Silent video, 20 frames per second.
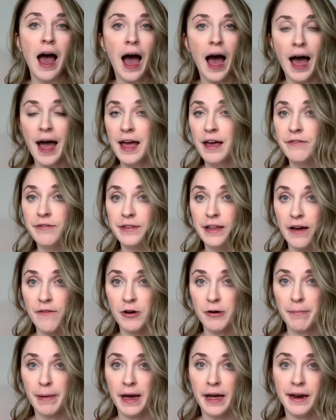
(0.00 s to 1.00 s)
I have never
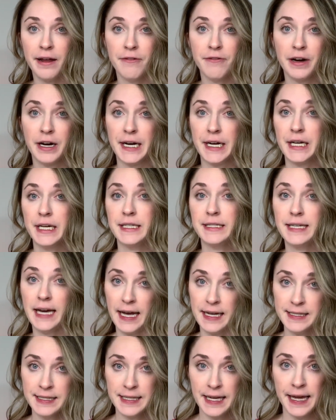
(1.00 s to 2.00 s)
been a very good
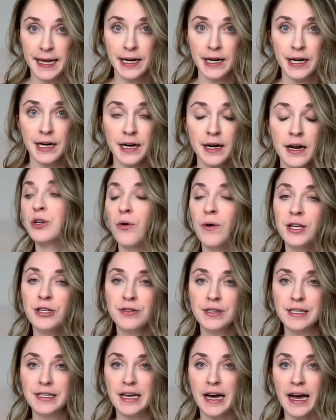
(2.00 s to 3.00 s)
test taker. Going
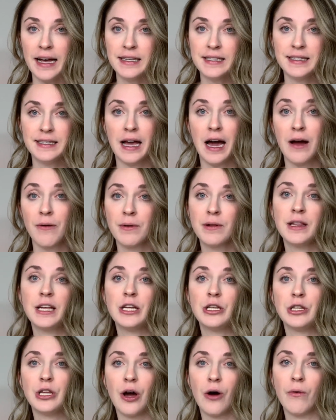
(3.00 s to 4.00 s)
to a test not really
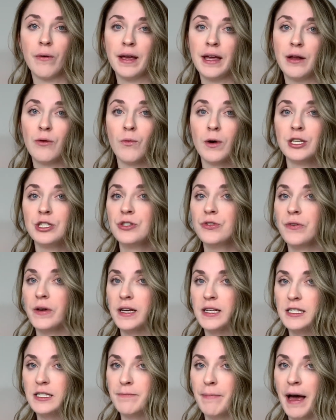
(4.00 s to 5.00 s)
knowing what to
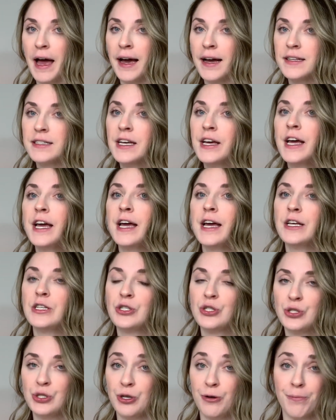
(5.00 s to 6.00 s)
expect is
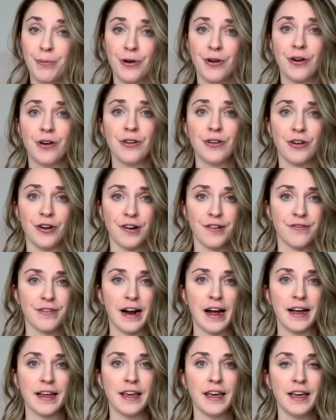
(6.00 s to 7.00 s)
super
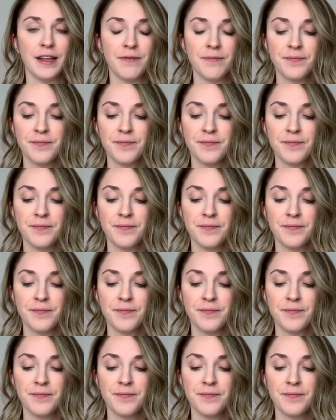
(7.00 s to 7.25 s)
nerve-wracking.